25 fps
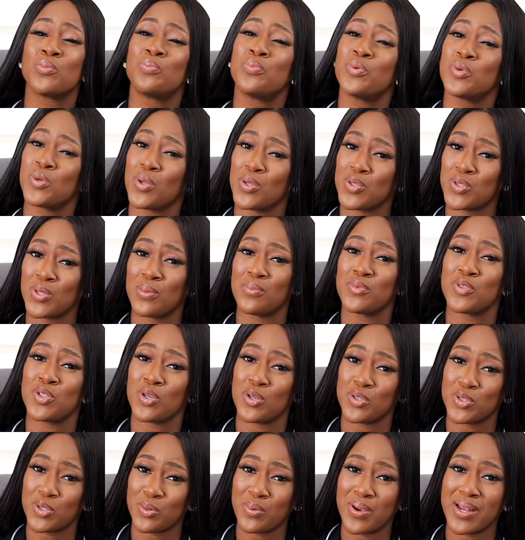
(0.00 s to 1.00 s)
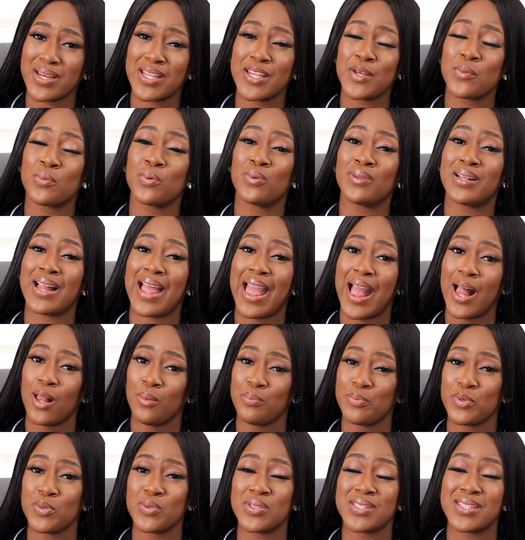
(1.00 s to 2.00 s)
to put on some deodorant. It will
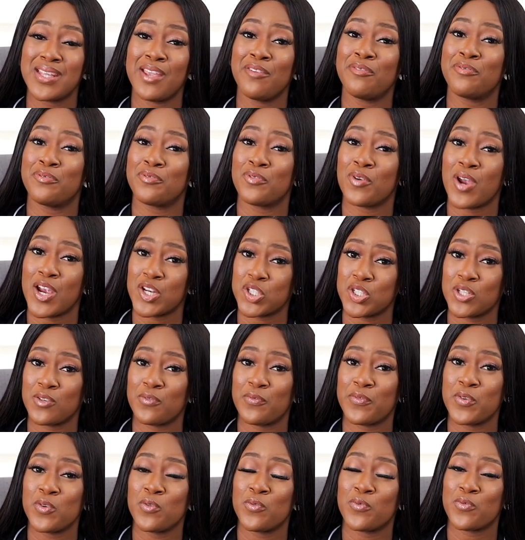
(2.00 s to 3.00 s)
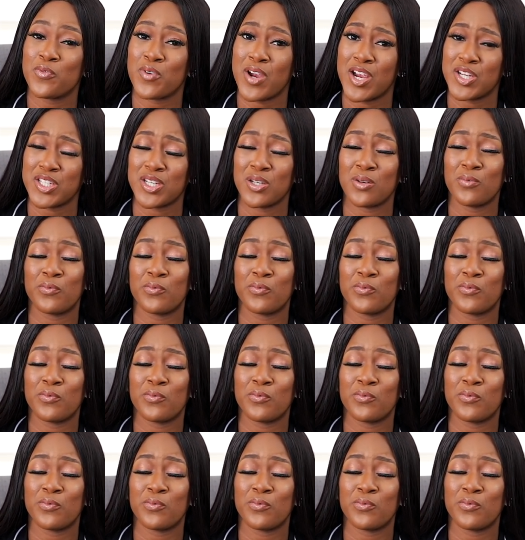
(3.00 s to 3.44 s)
help you stay fresh and feel fresh.